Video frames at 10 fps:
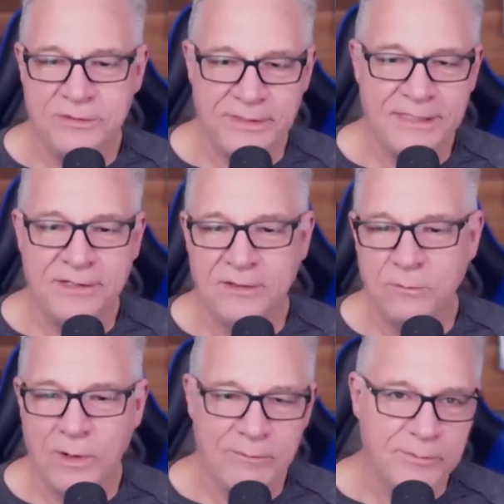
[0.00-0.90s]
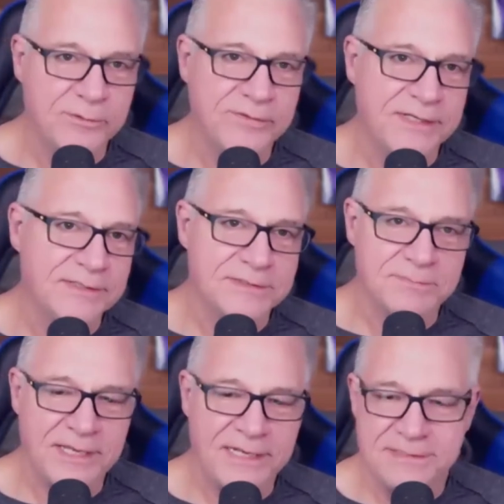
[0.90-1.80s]
doing here and why we're moving in this
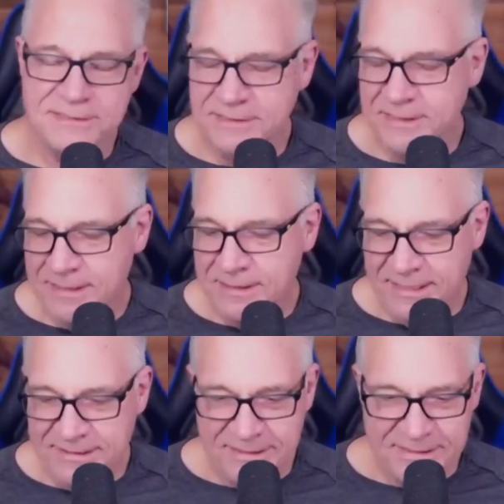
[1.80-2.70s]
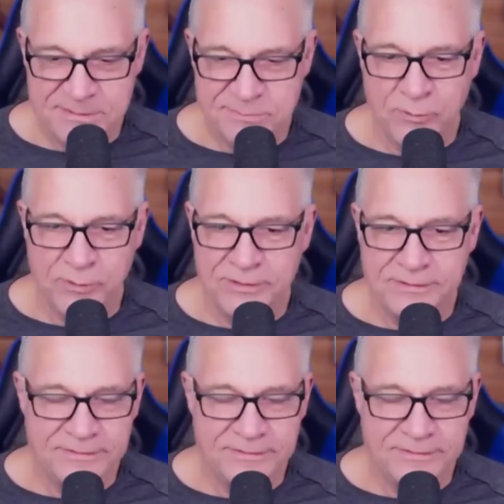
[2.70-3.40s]
place. And I think it's more,